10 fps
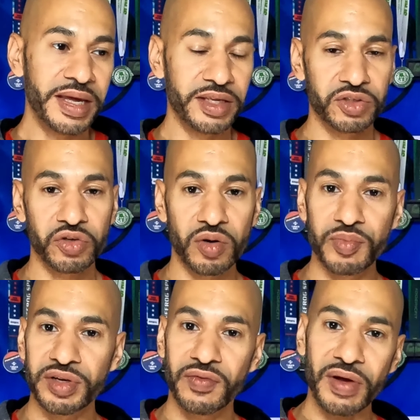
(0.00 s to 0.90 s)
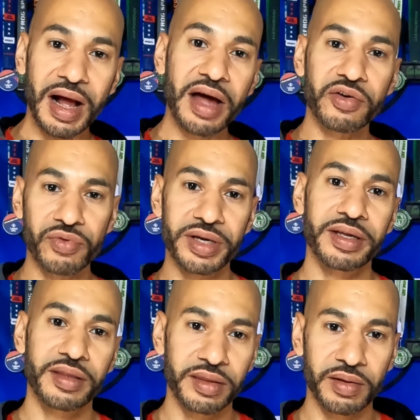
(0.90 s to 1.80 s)
in terms of
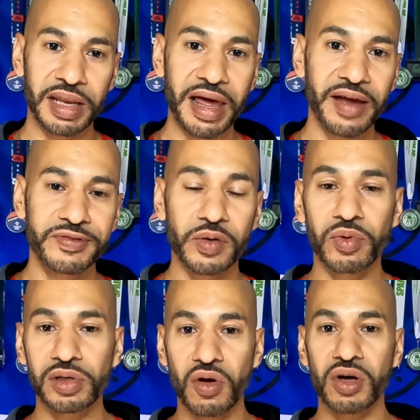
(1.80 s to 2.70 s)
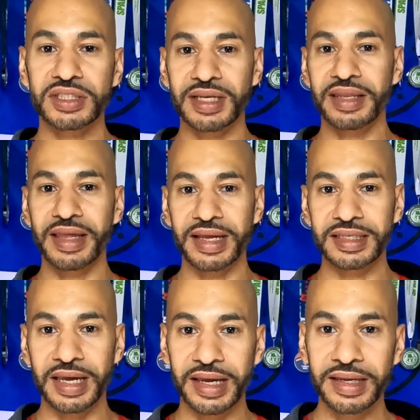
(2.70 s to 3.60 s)
honoring the lives that were lost on that
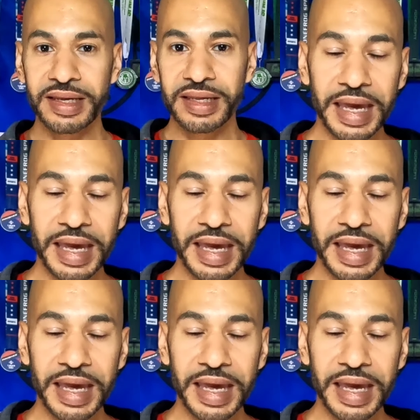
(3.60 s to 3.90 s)
day.